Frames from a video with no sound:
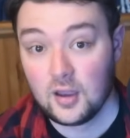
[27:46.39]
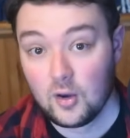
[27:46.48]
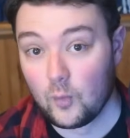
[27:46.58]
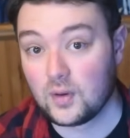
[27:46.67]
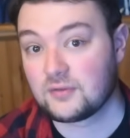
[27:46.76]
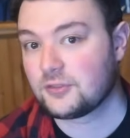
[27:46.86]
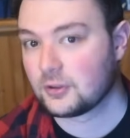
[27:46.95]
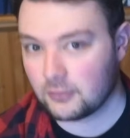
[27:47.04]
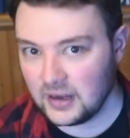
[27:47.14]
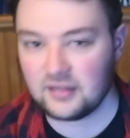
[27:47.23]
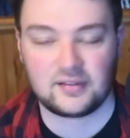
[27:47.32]
one of the
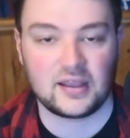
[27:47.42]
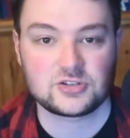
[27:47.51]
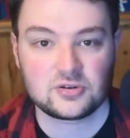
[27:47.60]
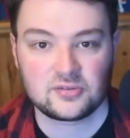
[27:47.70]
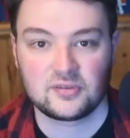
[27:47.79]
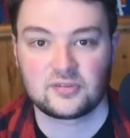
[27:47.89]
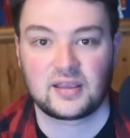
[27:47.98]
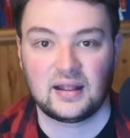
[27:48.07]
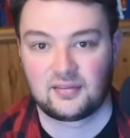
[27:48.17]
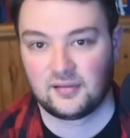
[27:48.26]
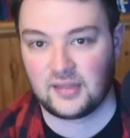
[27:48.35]
greatest entrances
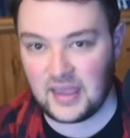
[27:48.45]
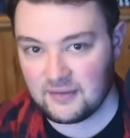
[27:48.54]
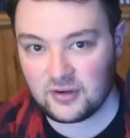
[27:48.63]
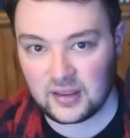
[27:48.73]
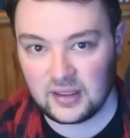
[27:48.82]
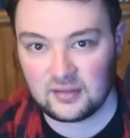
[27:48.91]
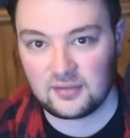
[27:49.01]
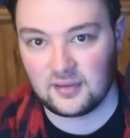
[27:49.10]
Godzilla ever gets,